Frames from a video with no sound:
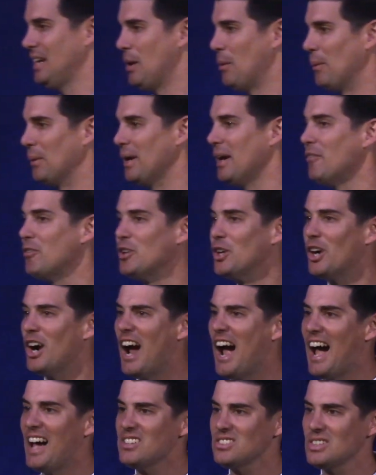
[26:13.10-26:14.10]
Whenever you're
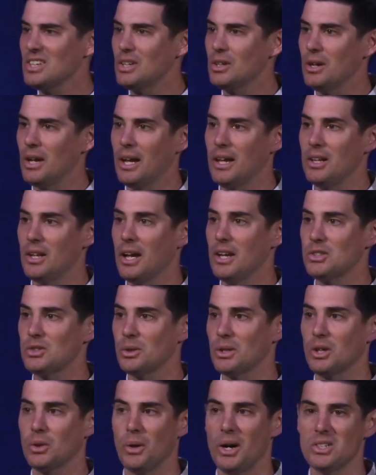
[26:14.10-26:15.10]

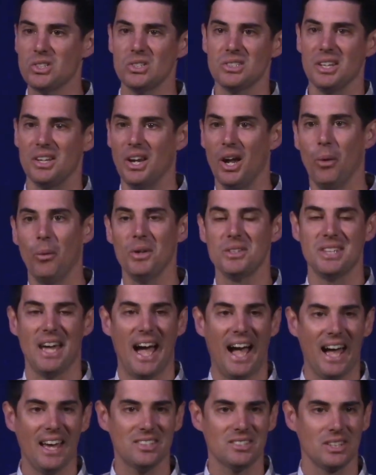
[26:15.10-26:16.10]
answering questions that no one's
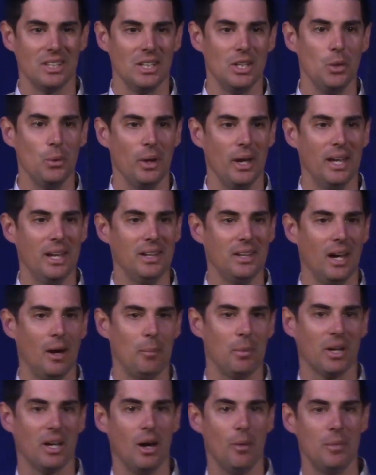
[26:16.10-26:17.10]
asking, you end up
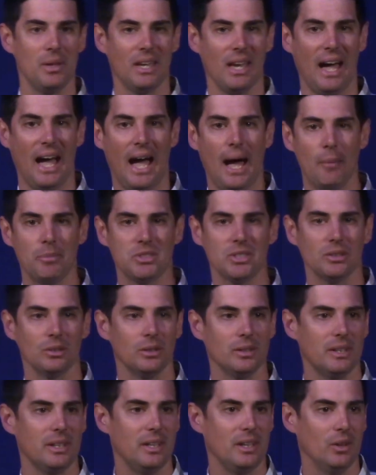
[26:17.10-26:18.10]
becoming
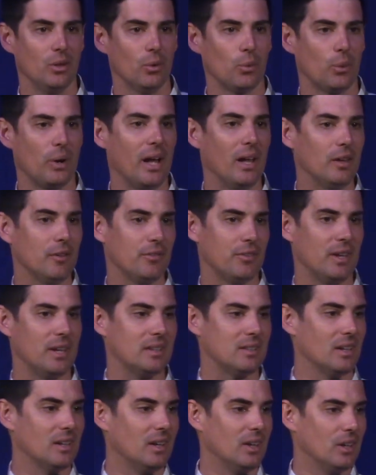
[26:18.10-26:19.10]
absolutely
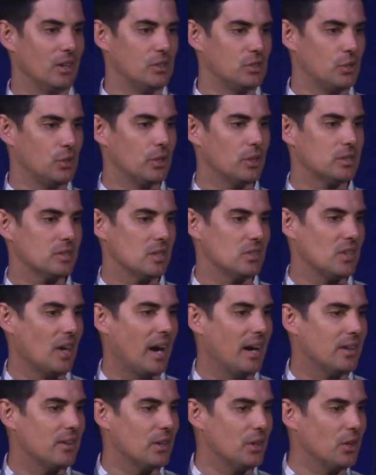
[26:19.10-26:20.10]
irrelevant to the
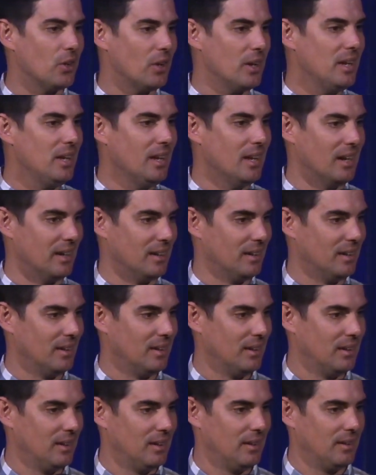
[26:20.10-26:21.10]
society that you're in.
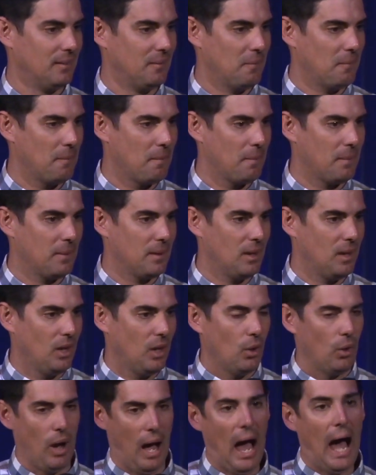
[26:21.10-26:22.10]

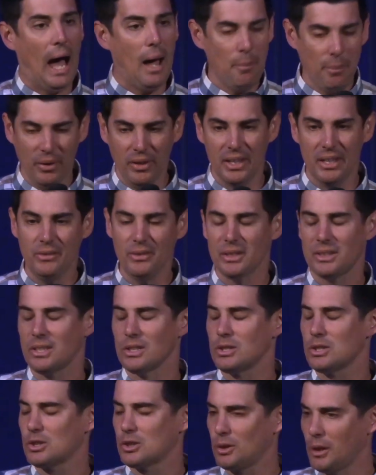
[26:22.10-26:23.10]
I believe that the
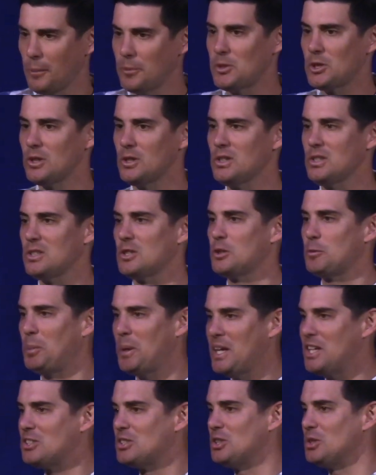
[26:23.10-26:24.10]
scriptures
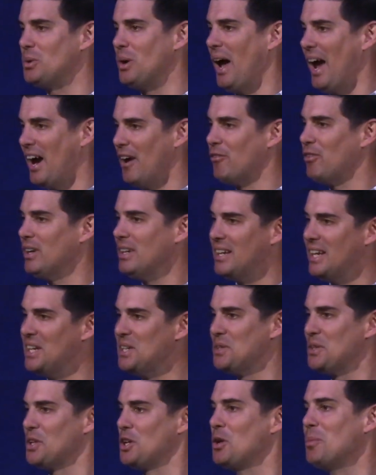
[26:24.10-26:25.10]
speak to every need
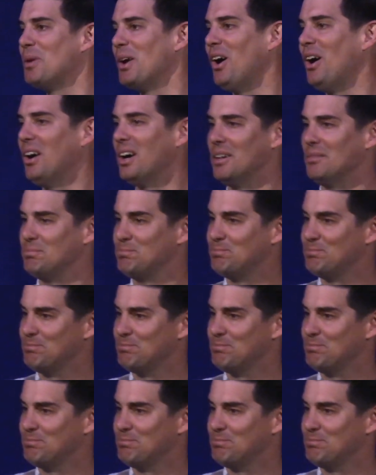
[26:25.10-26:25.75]
of the human heart.